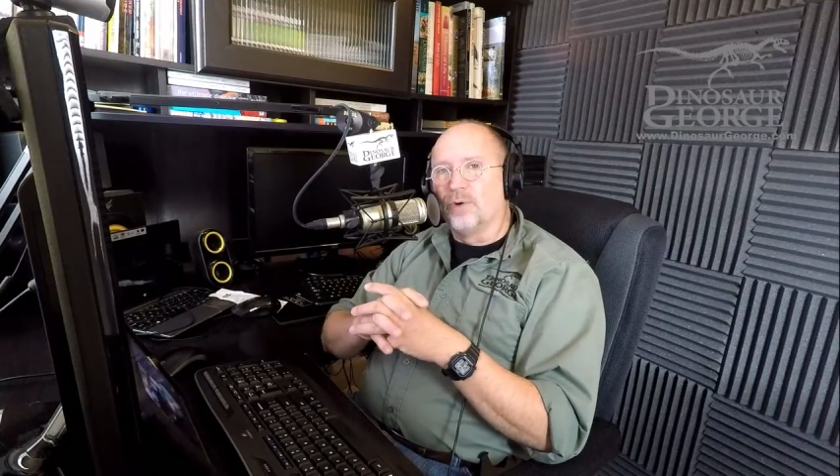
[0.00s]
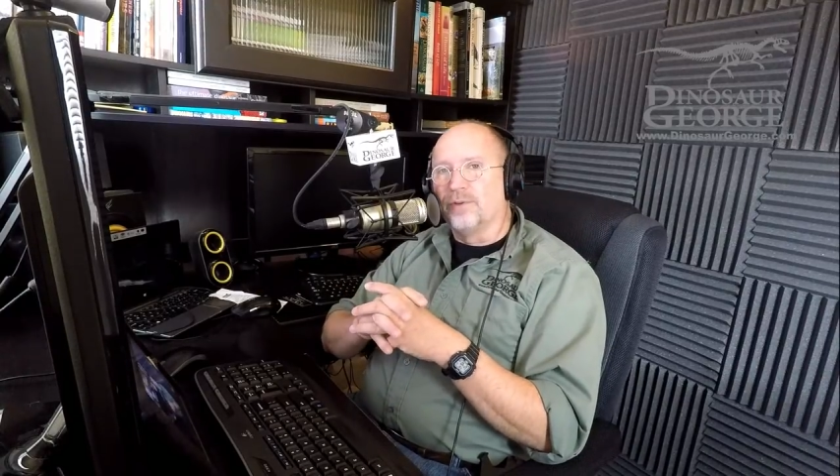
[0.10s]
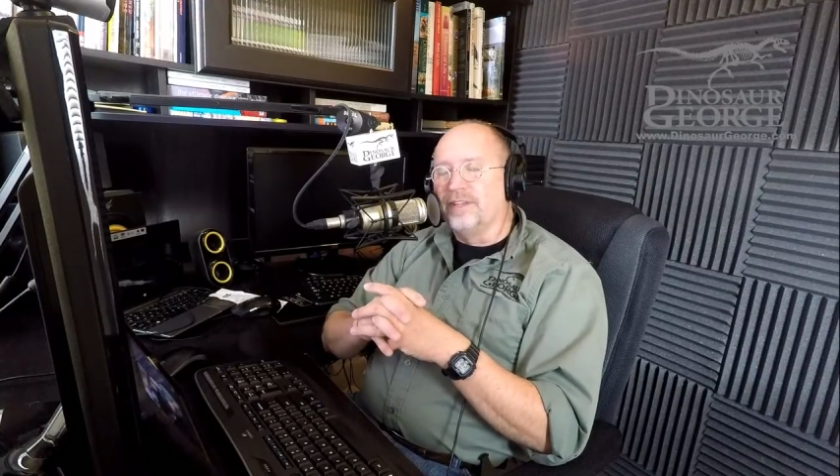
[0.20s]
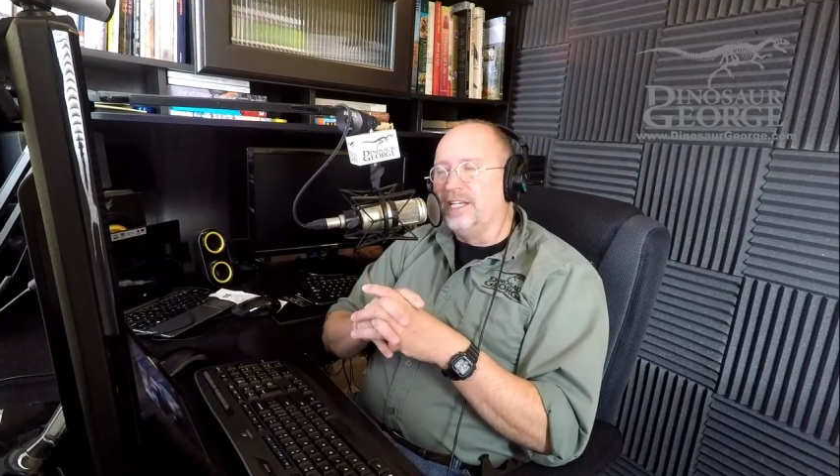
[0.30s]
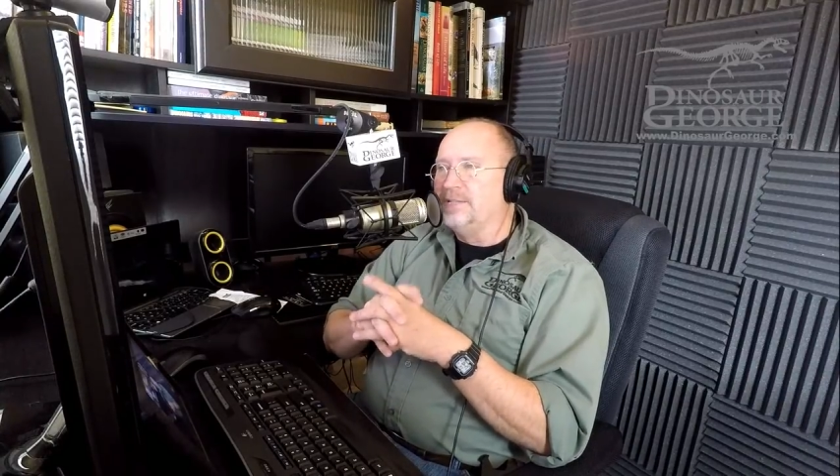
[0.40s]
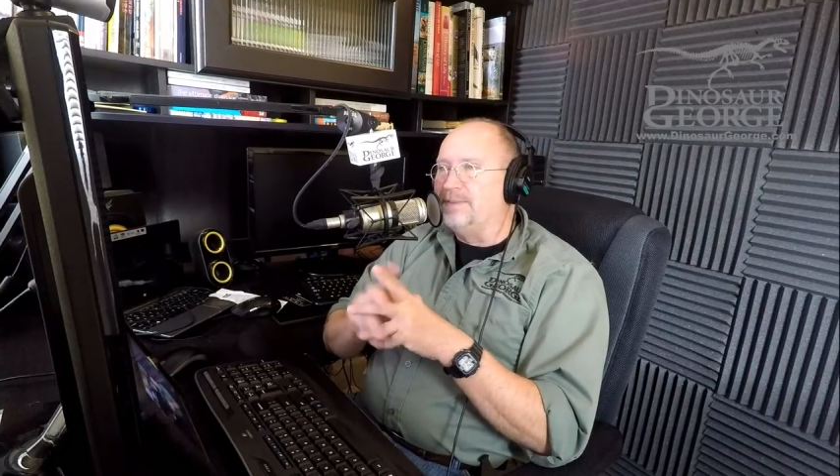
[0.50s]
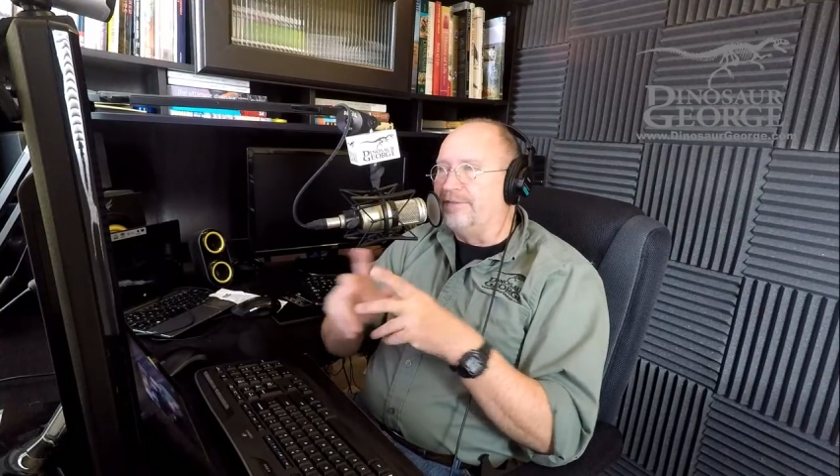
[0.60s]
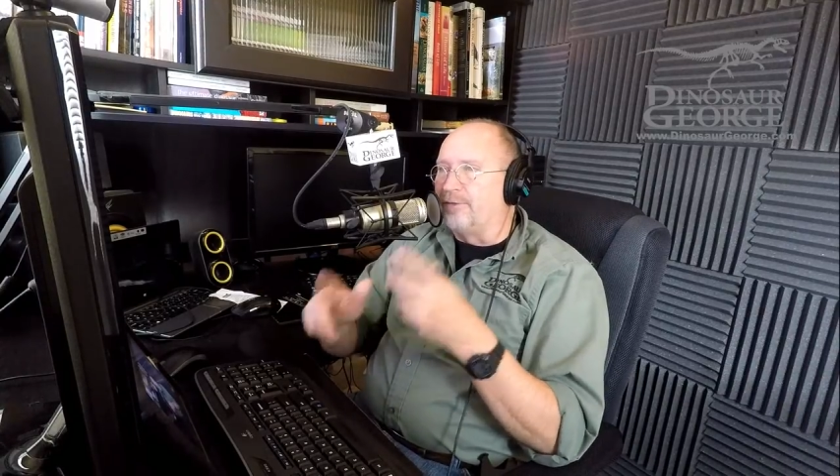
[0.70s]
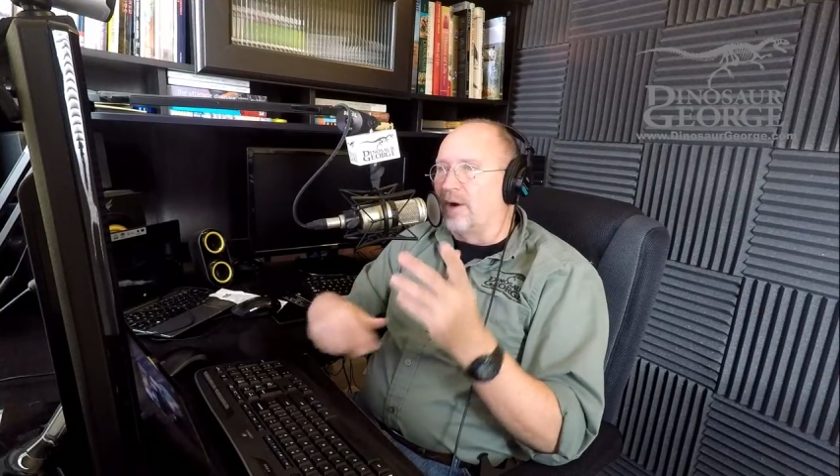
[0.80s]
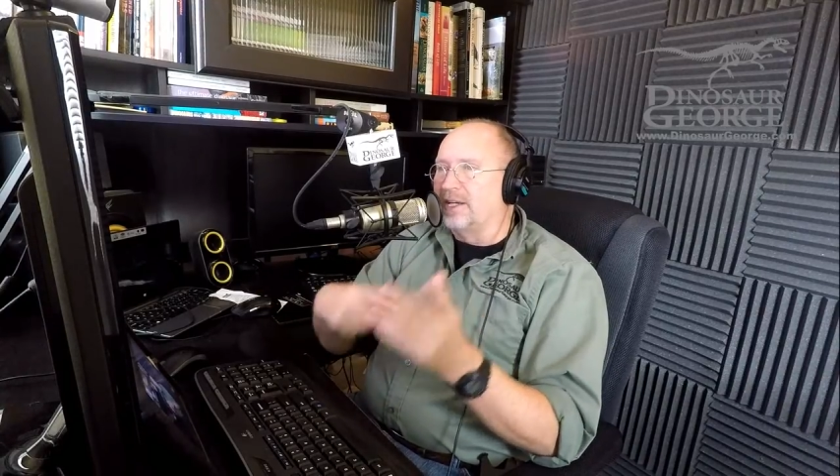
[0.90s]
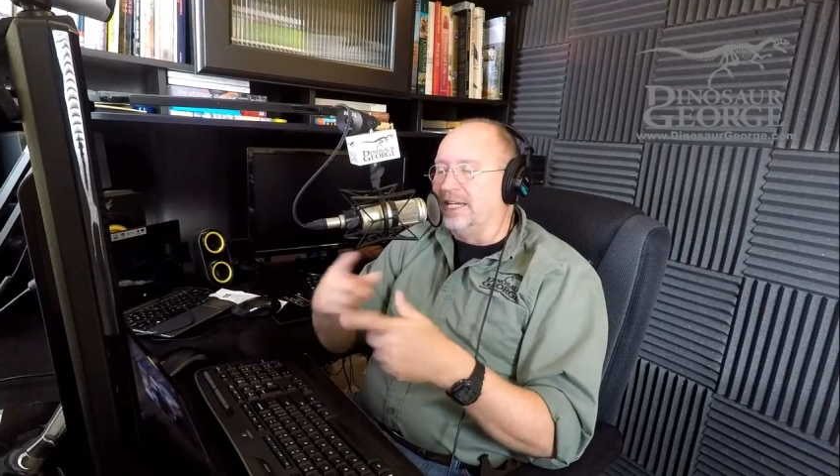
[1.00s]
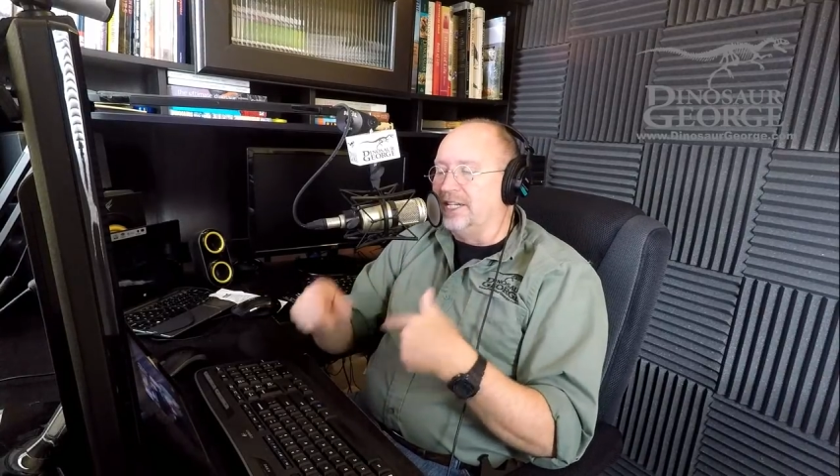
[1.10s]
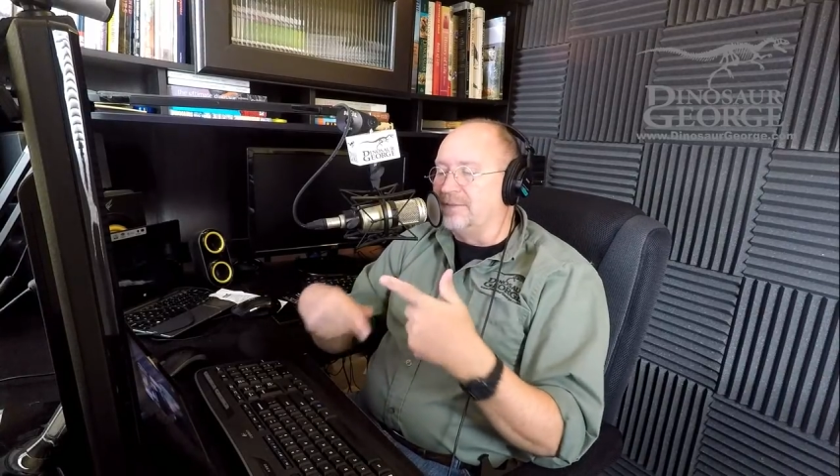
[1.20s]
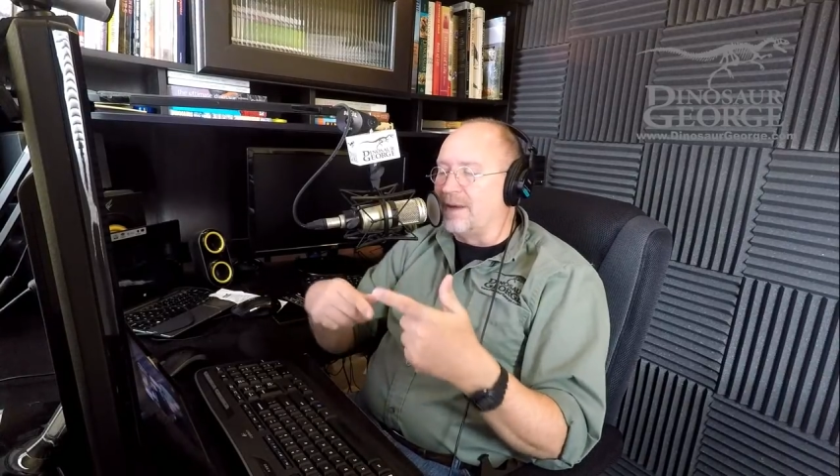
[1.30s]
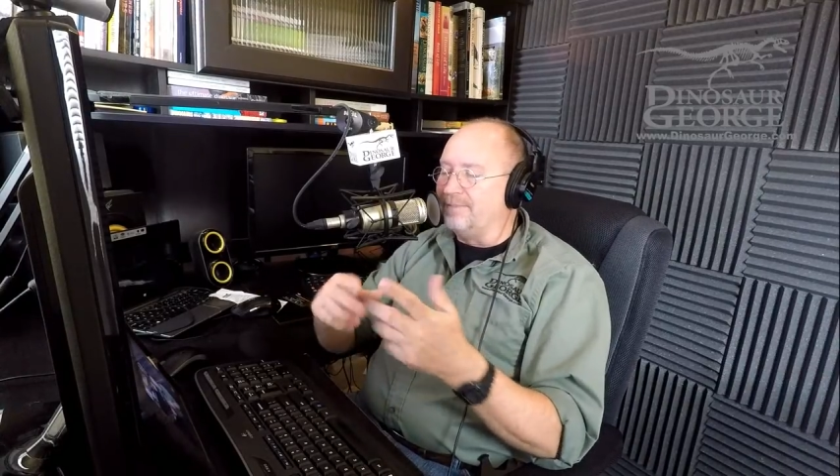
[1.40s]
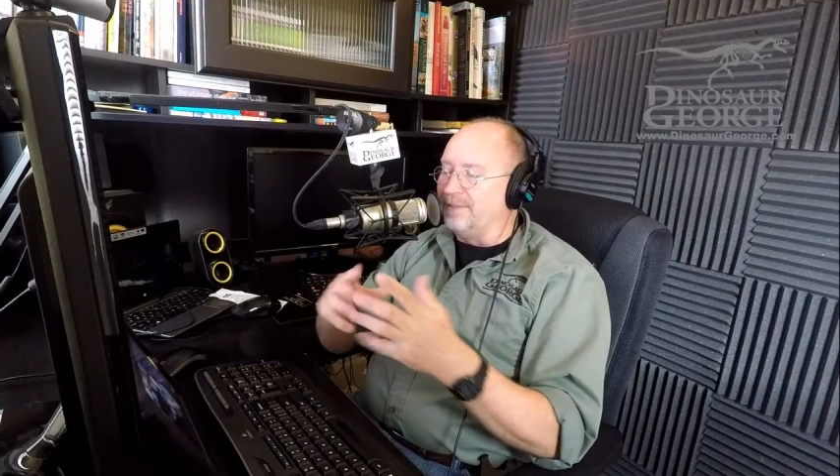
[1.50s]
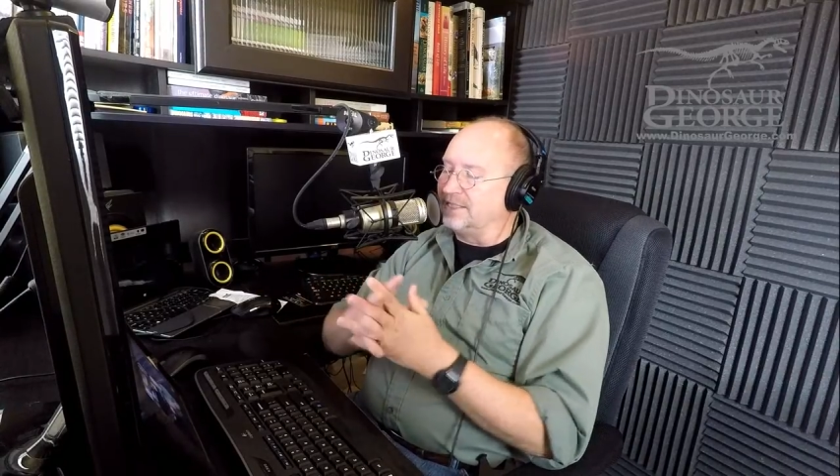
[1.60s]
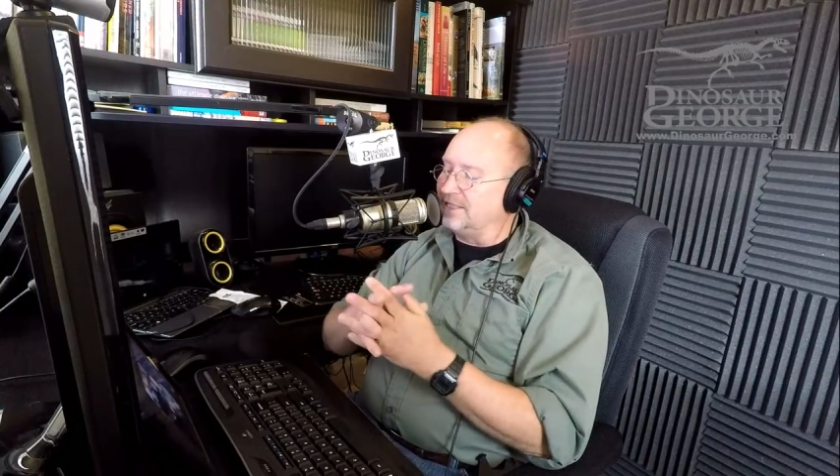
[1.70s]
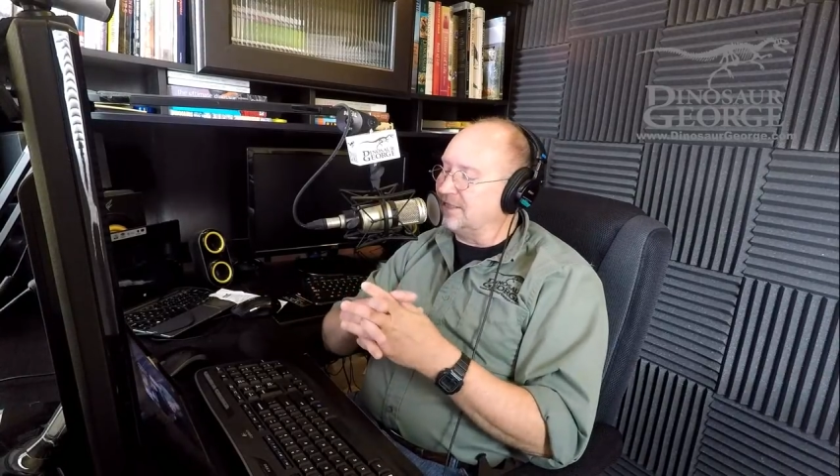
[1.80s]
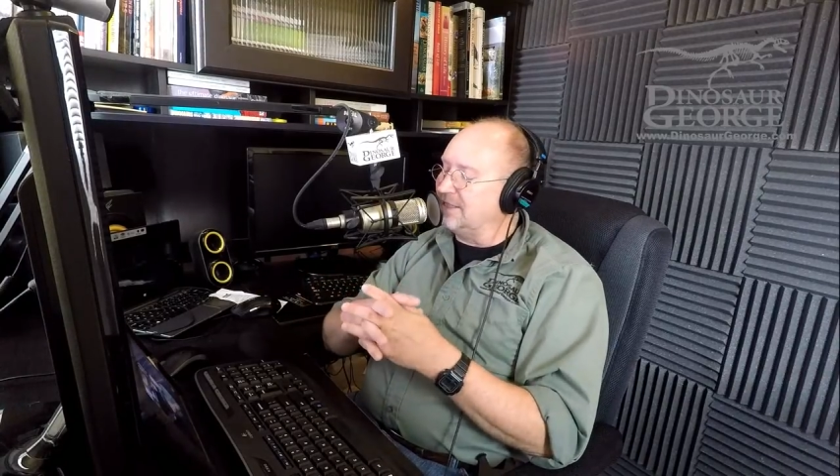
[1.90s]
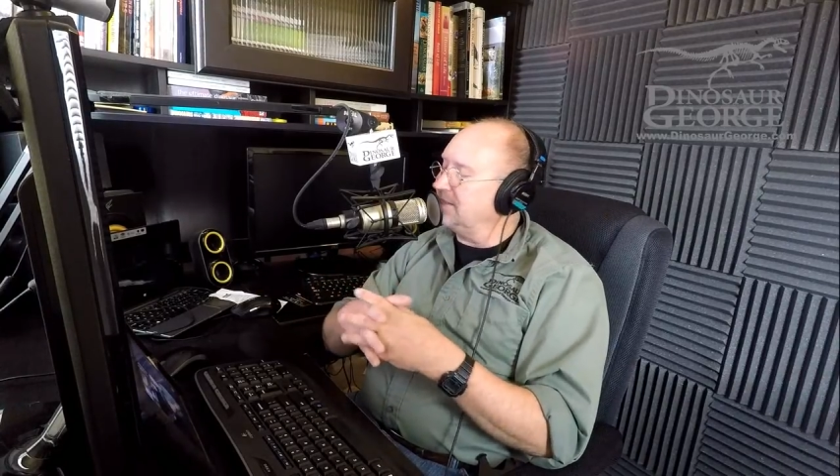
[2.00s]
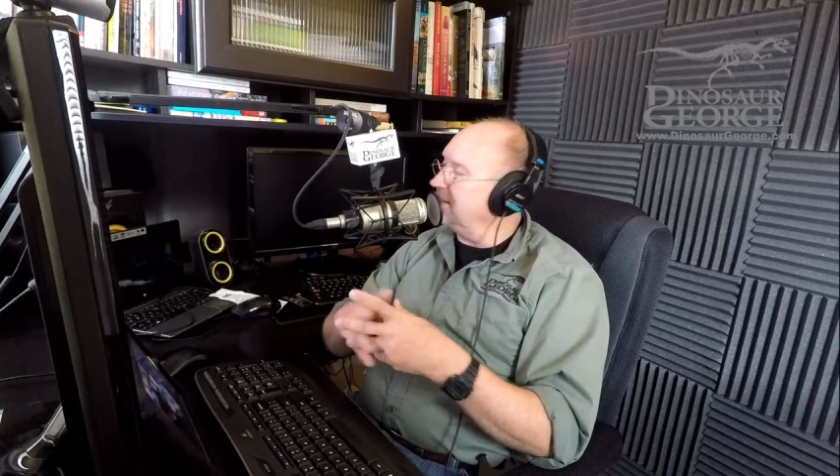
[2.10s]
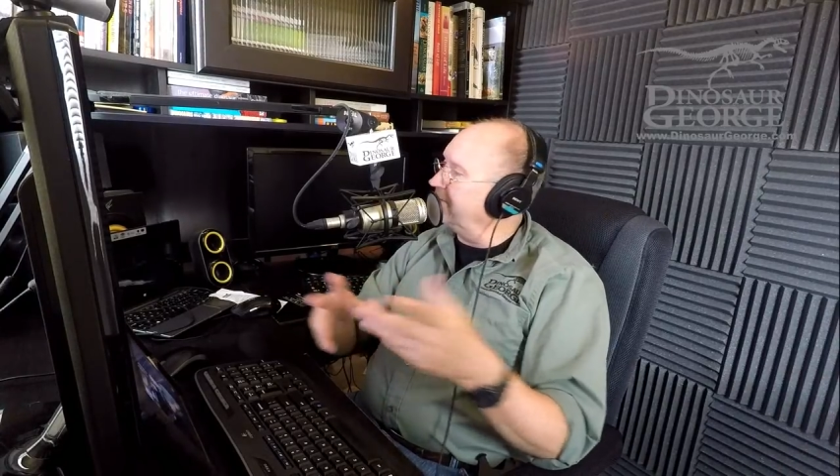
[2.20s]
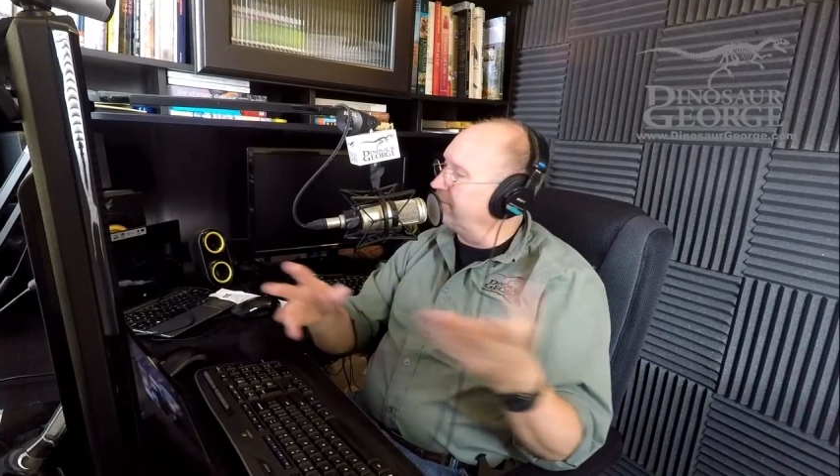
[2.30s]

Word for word: more of these before I get into my busy season.